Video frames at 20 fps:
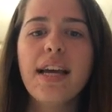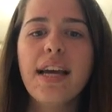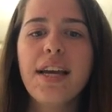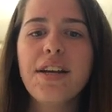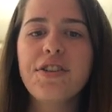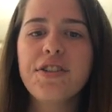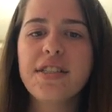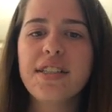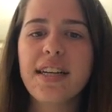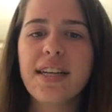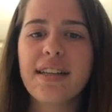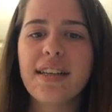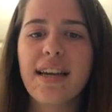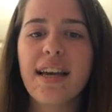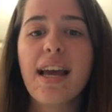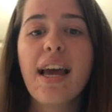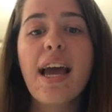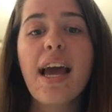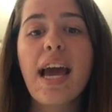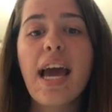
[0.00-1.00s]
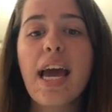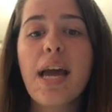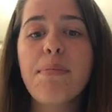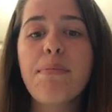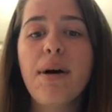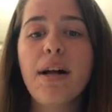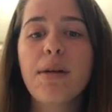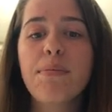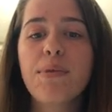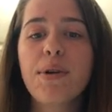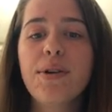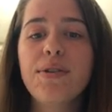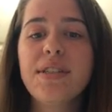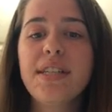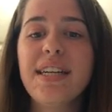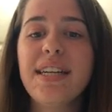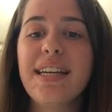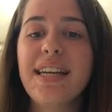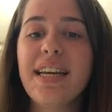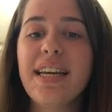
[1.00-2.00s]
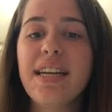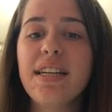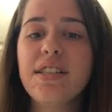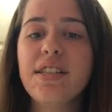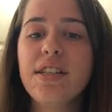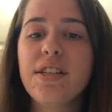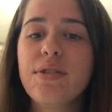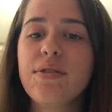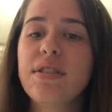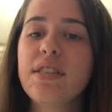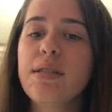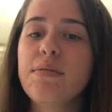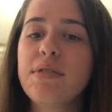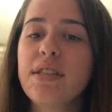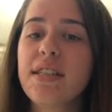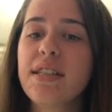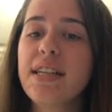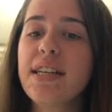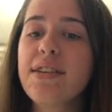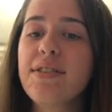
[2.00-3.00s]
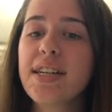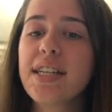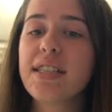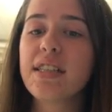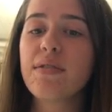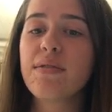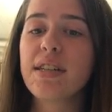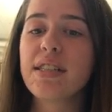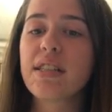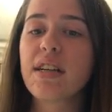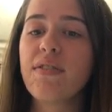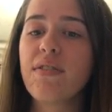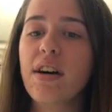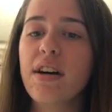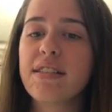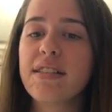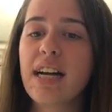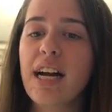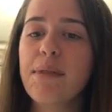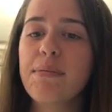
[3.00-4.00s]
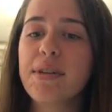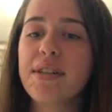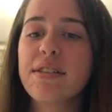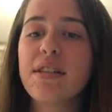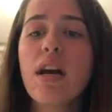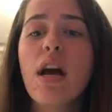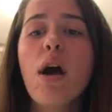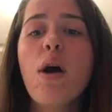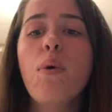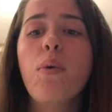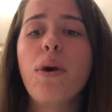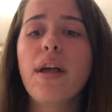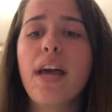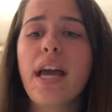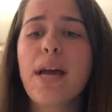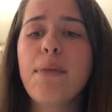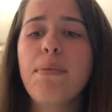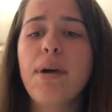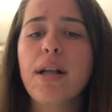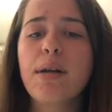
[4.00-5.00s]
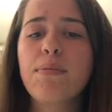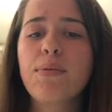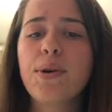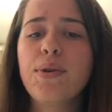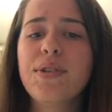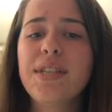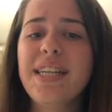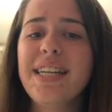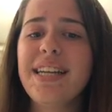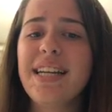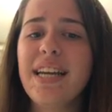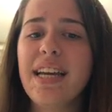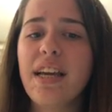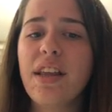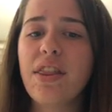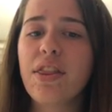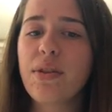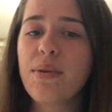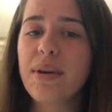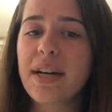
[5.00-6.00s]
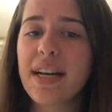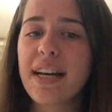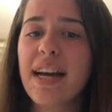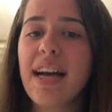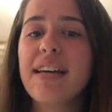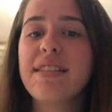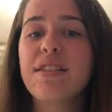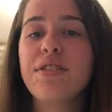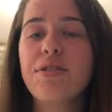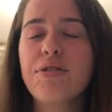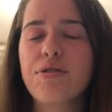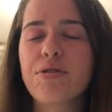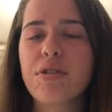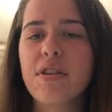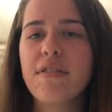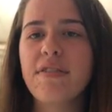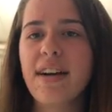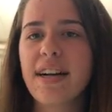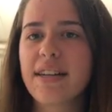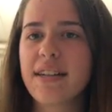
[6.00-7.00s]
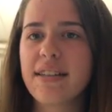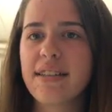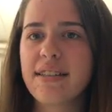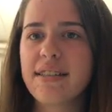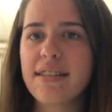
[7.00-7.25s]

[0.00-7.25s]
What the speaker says: Interestingly, apolipoprotein E2 seems to decrease the risk of Alzheimer's, while apolipoprotein E3 has a neutral effect on the